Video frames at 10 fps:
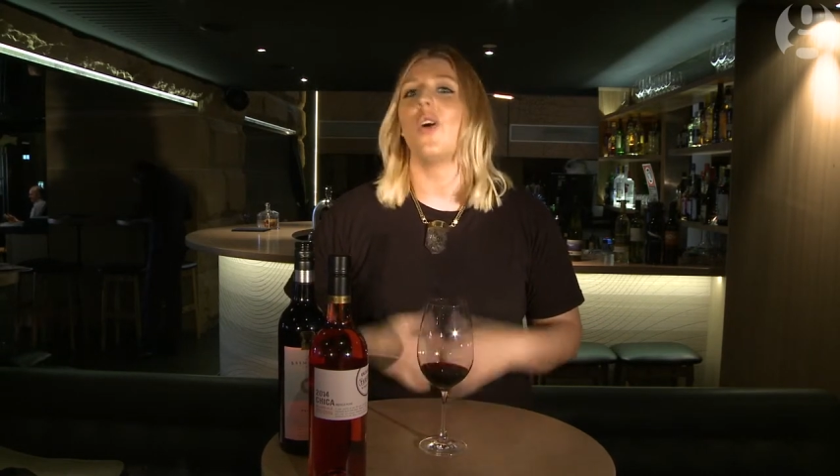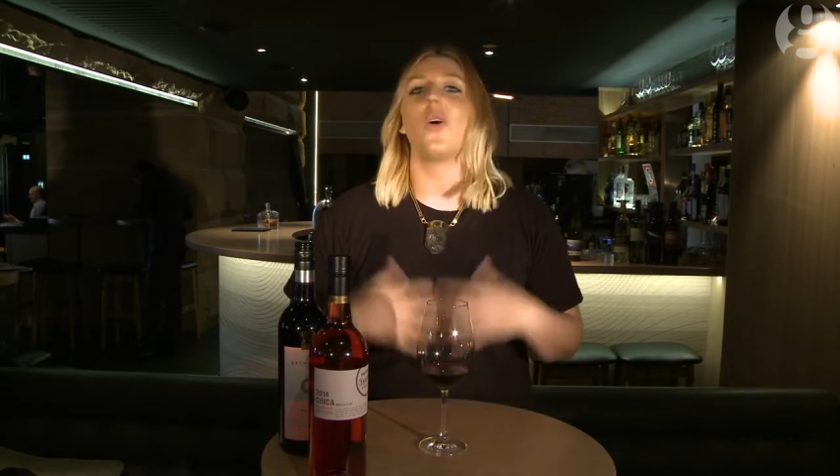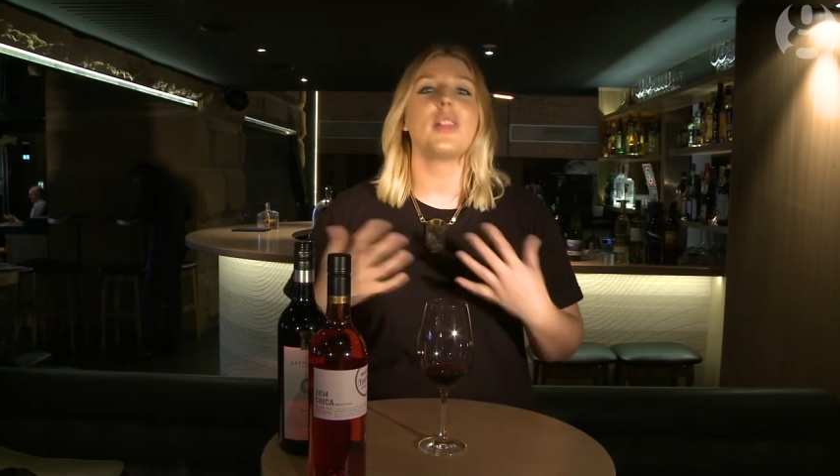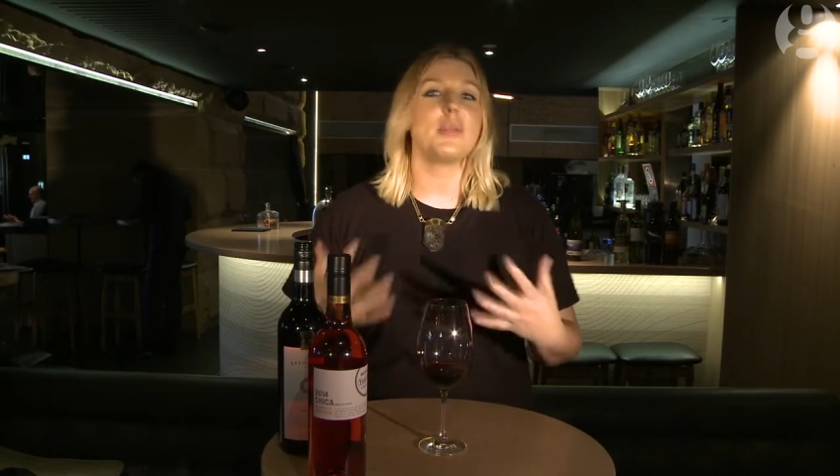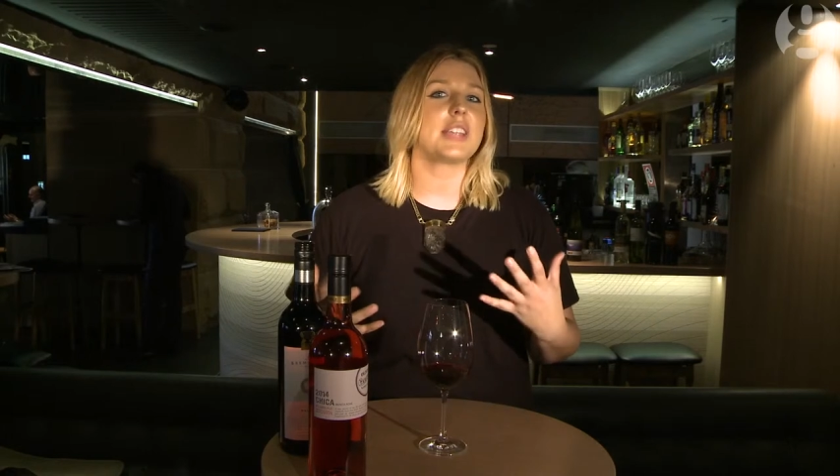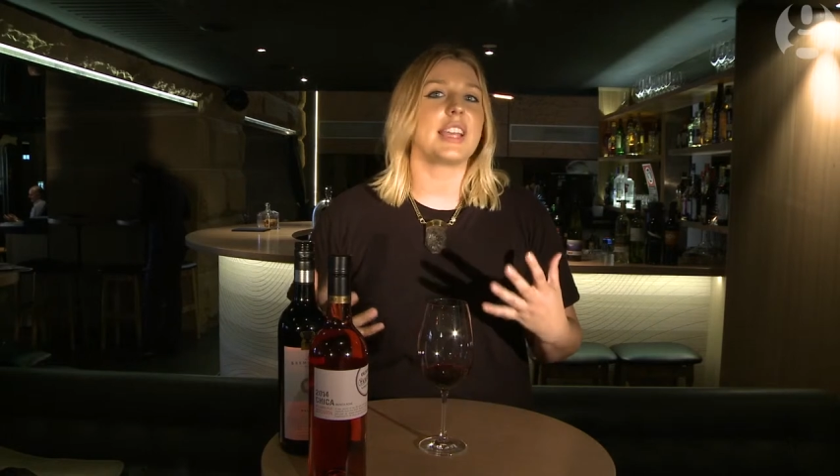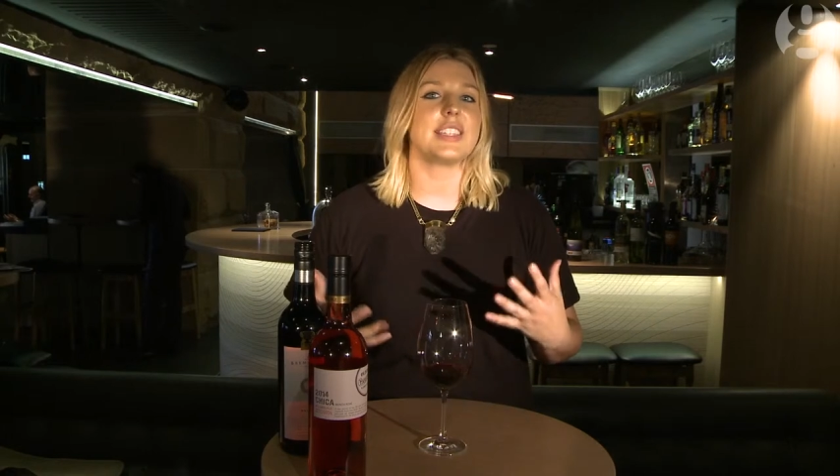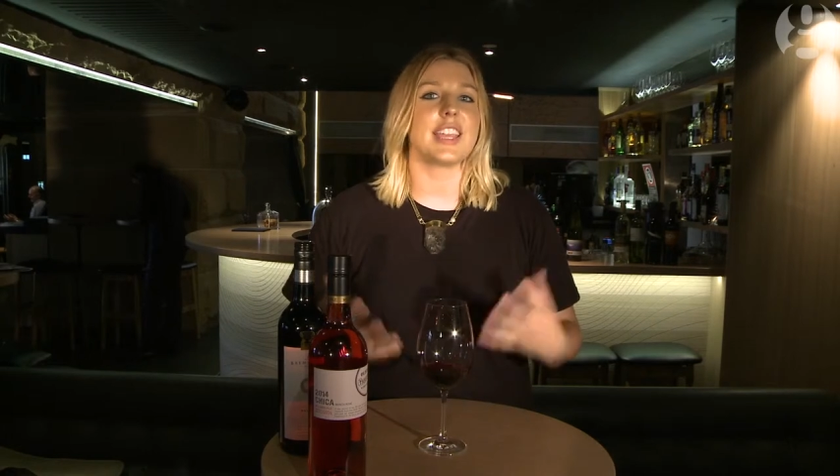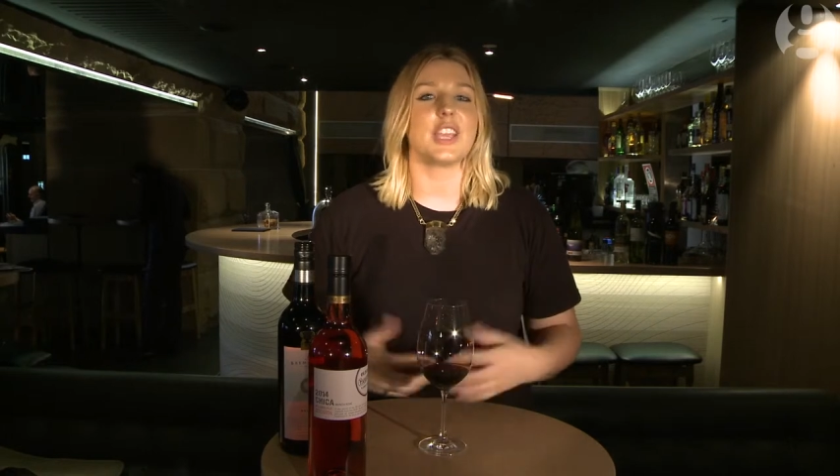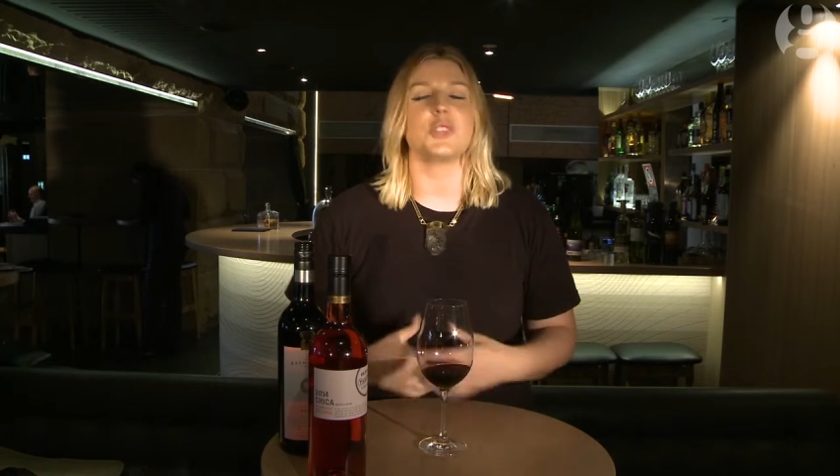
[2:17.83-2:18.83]
All I'm
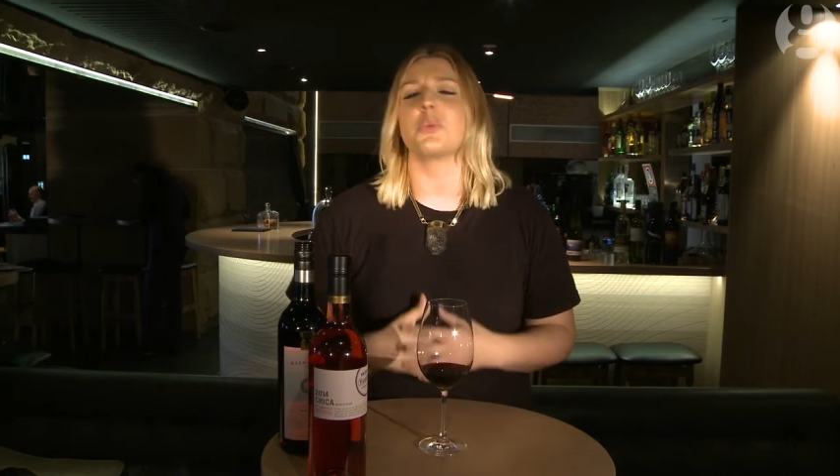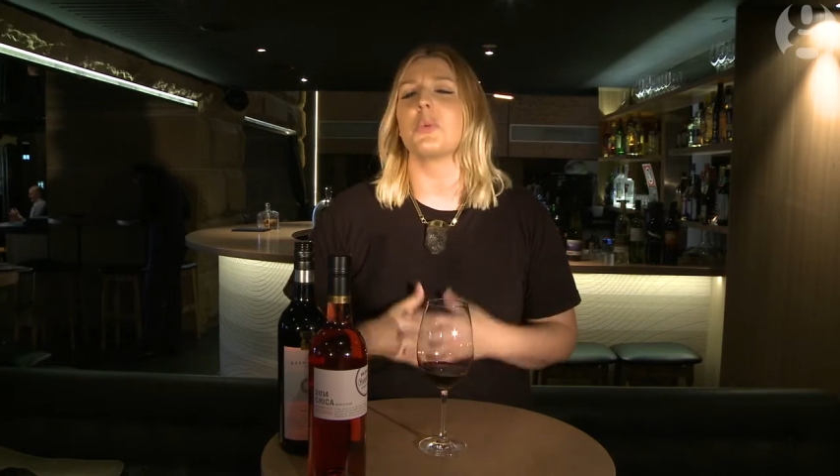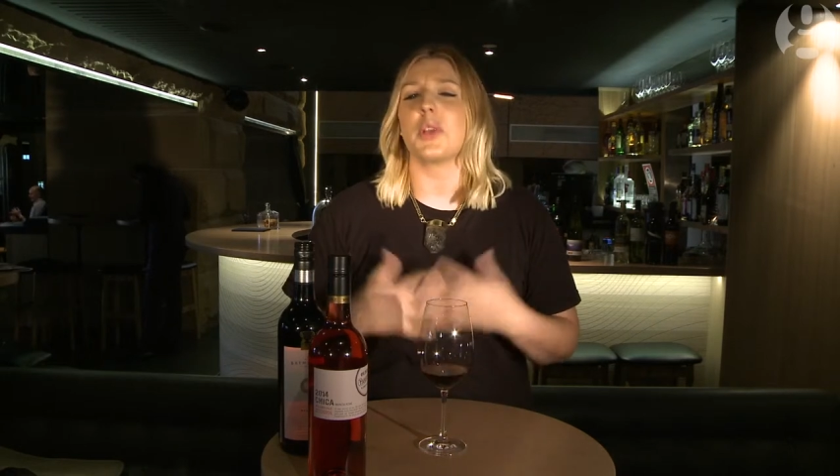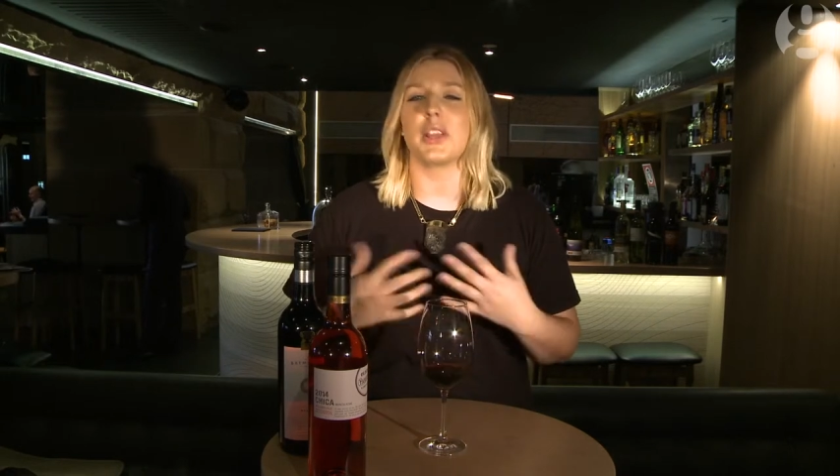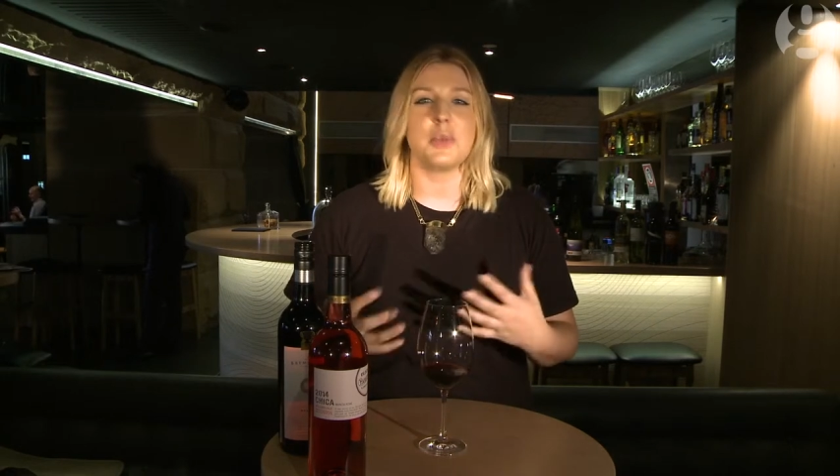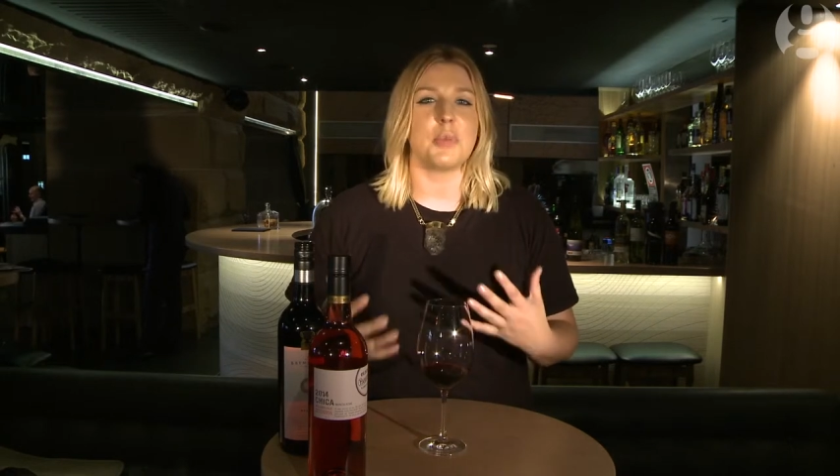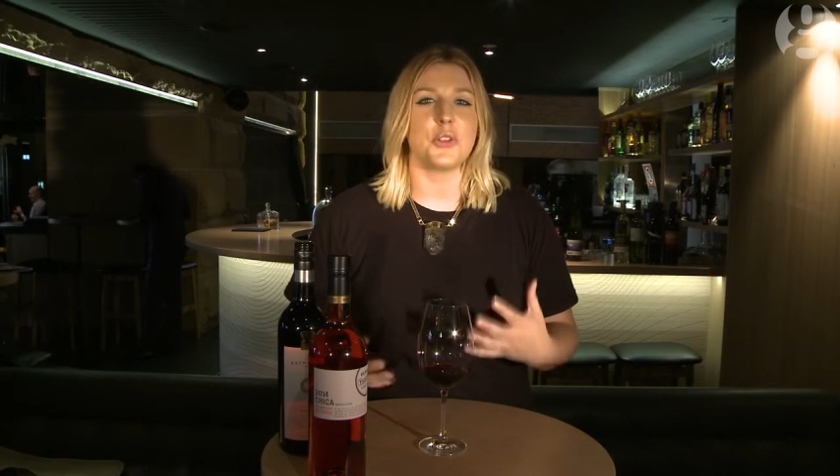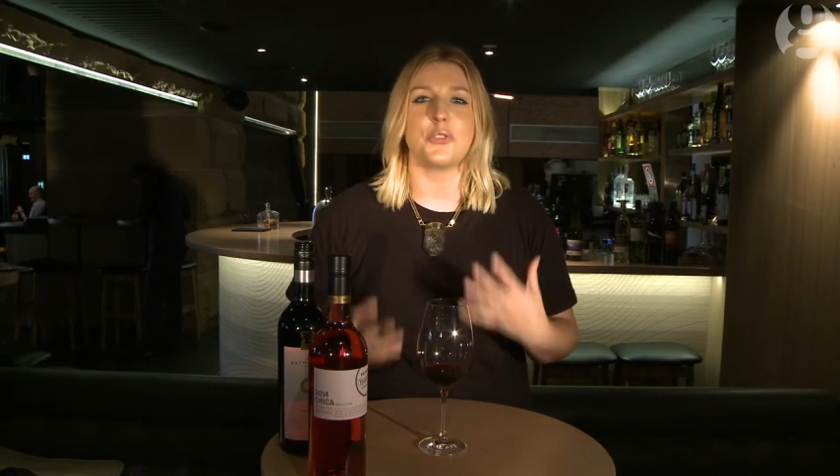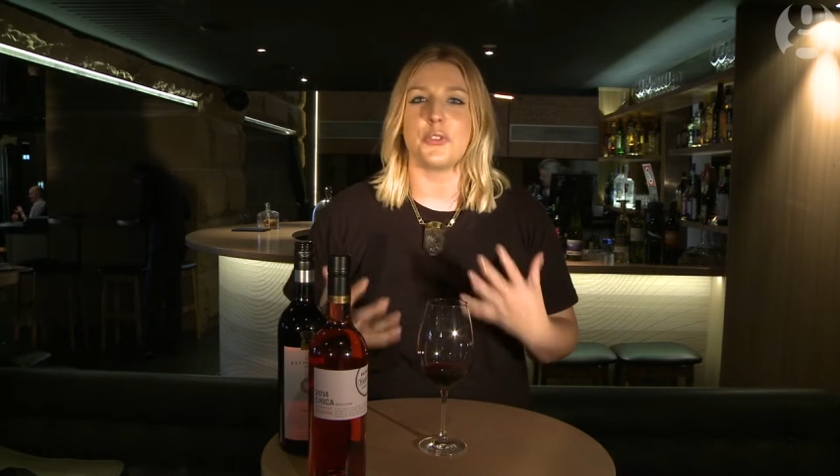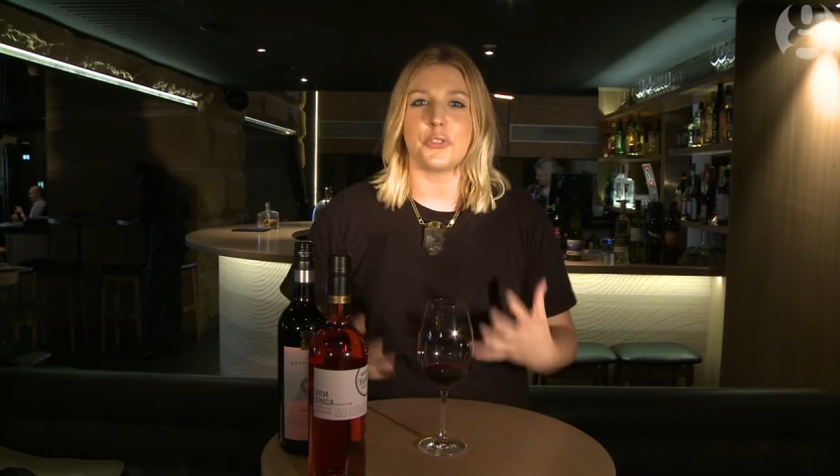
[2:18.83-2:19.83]
tasting is really beautiful